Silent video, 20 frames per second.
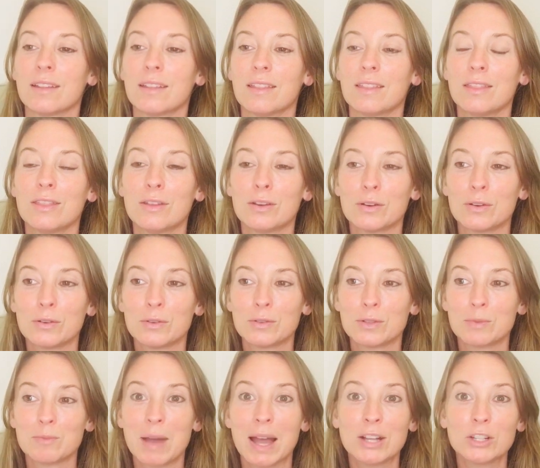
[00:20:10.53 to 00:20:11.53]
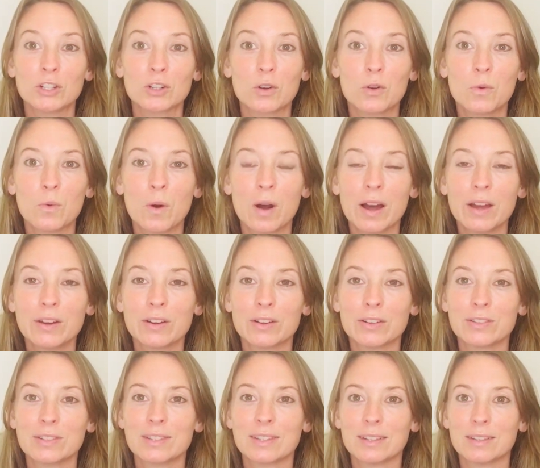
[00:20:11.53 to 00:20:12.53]
those magical
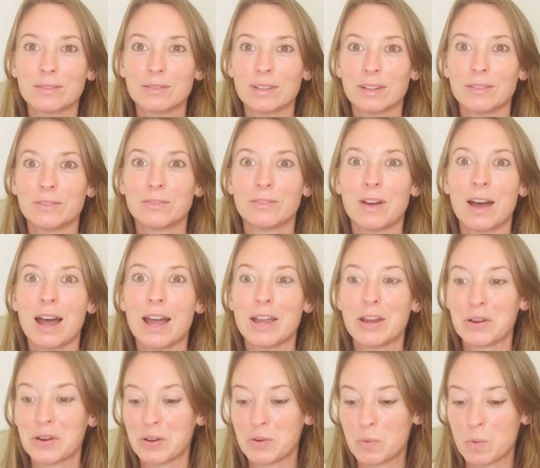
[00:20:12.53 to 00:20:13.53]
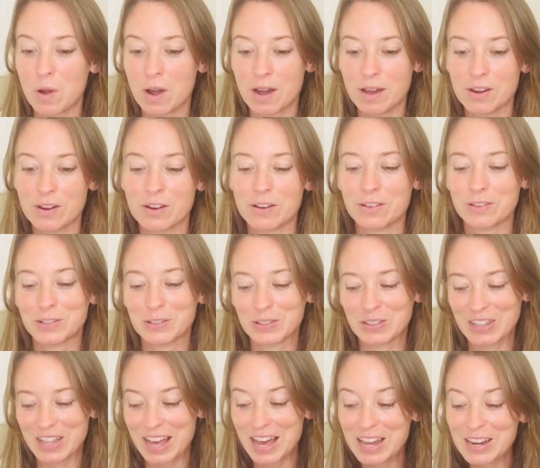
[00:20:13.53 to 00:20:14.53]
waters of fire and water. There's a
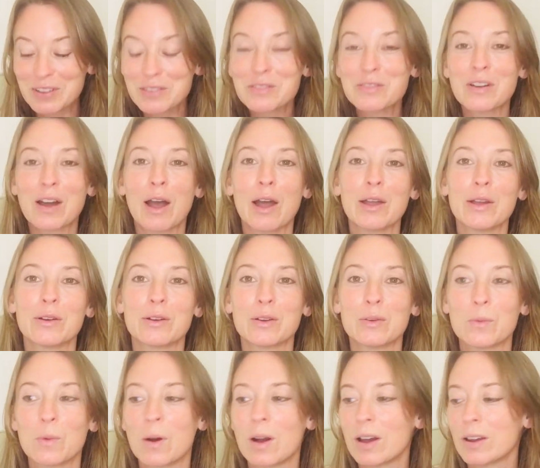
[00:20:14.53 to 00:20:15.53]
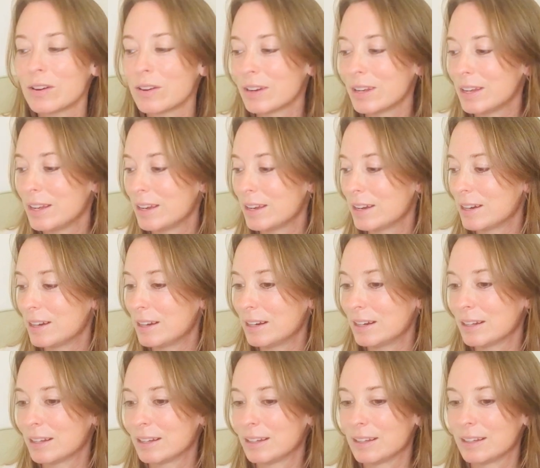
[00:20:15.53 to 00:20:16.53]
lot of fire and water here.
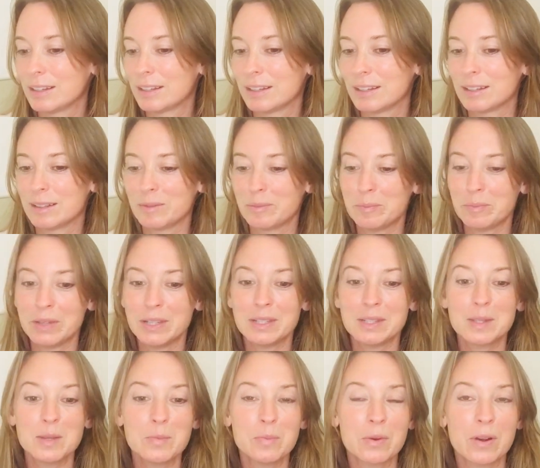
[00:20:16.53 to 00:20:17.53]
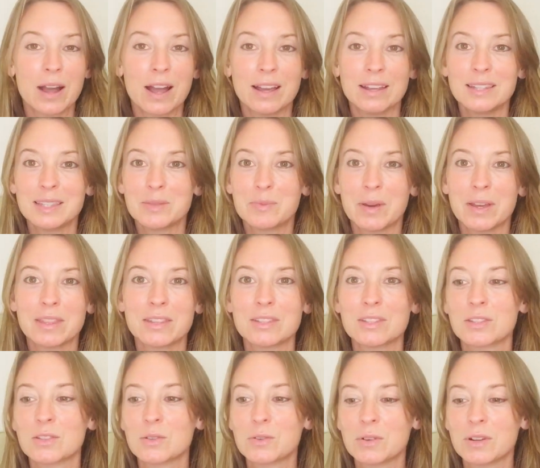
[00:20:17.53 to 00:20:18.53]
Be surprised by the
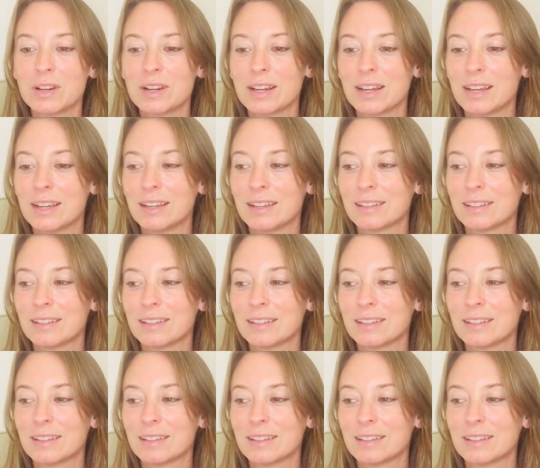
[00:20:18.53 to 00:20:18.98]
story.